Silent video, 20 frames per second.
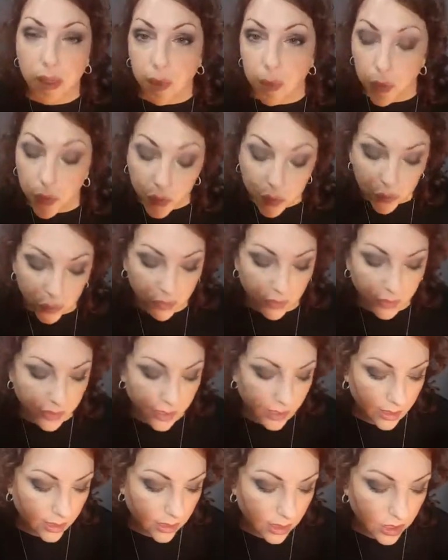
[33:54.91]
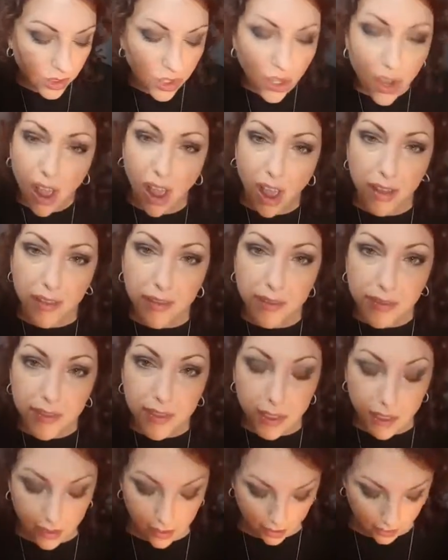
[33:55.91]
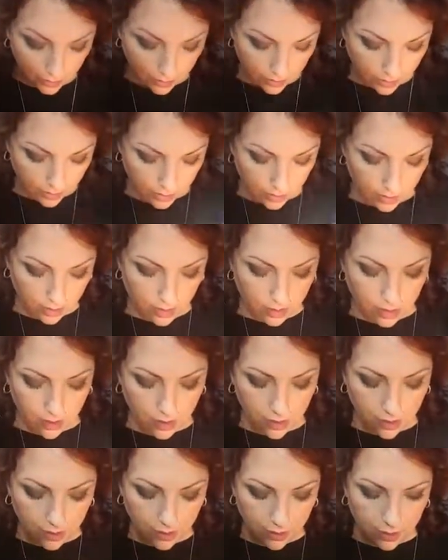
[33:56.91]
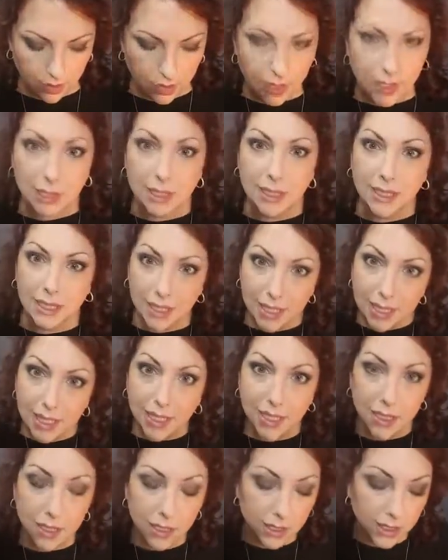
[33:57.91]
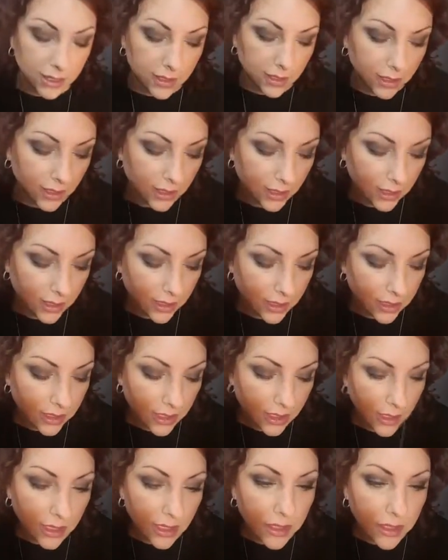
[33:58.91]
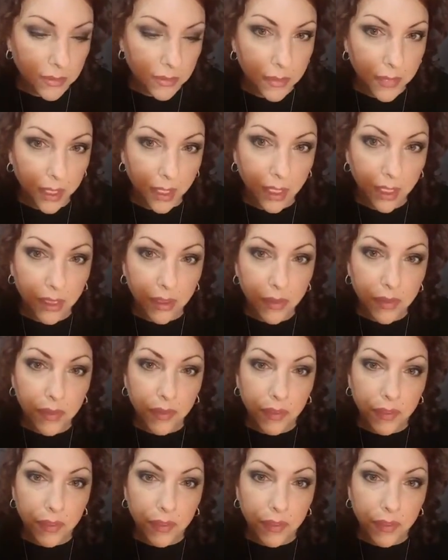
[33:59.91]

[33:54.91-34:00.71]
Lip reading: They move and it's soft, and I like it because it doesn't make it